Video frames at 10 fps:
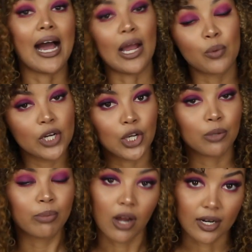I want to
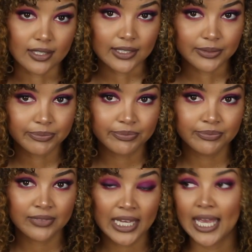go blonde.
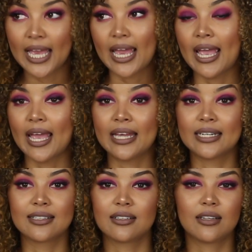
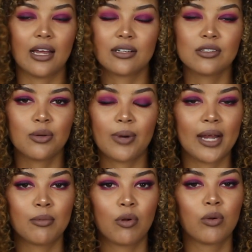And I don't know why
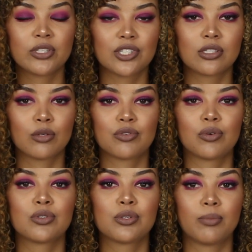I'm always just so
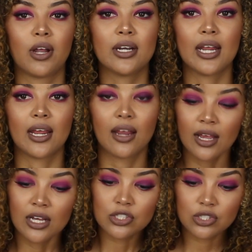drawn to blonde hair.
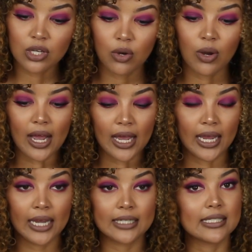So
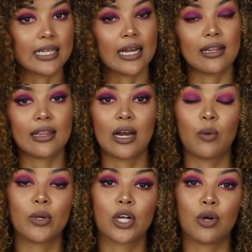I decided that
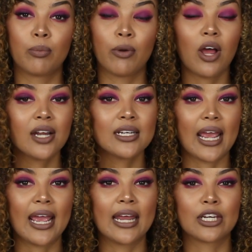I want to go blonde,
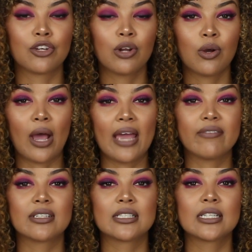and you know, I
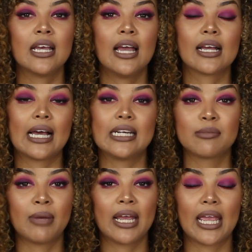haven't colored
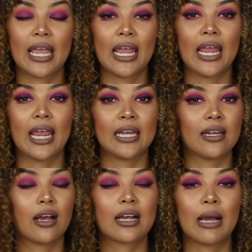my hair
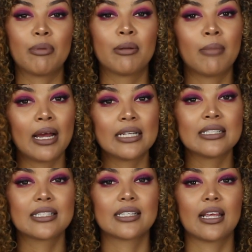in a couple of
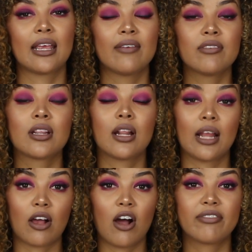months. Even
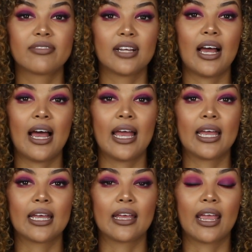like after
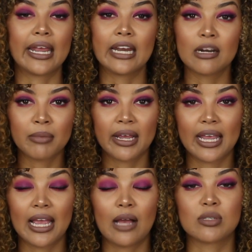I hennaed my
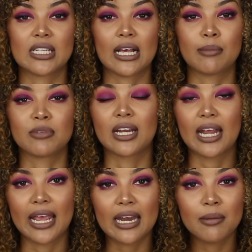hair, I was like, I'm
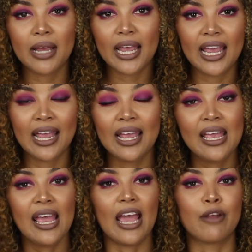gonna henna my hair,
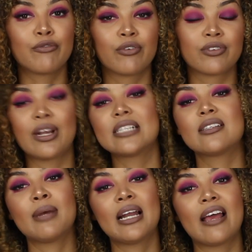and for the rest
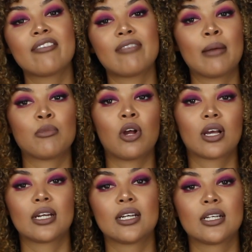of my life I'm not
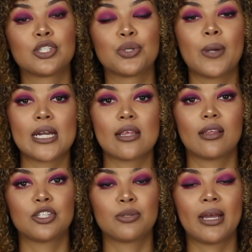gonna do
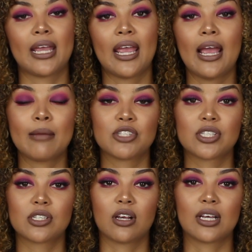anything to my hair. I'm
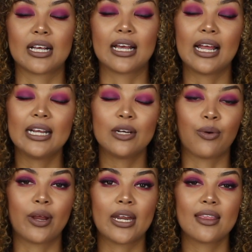just not gonna color it
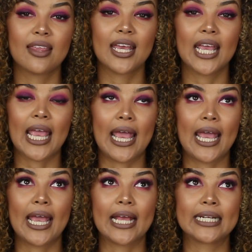or anything.
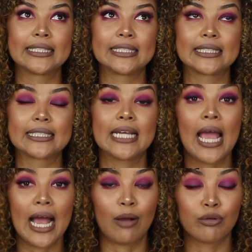And
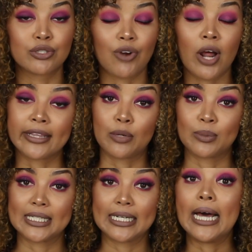I was wrong, that
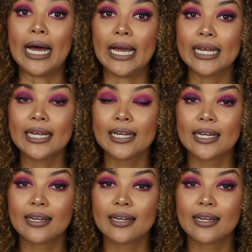was a lie.